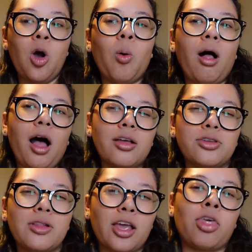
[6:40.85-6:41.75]
while
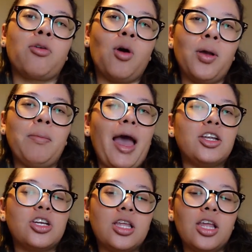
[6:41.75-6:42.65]
also like throwing
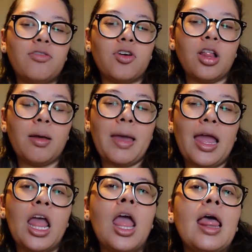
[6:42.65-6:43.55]
magic in there for a little bit.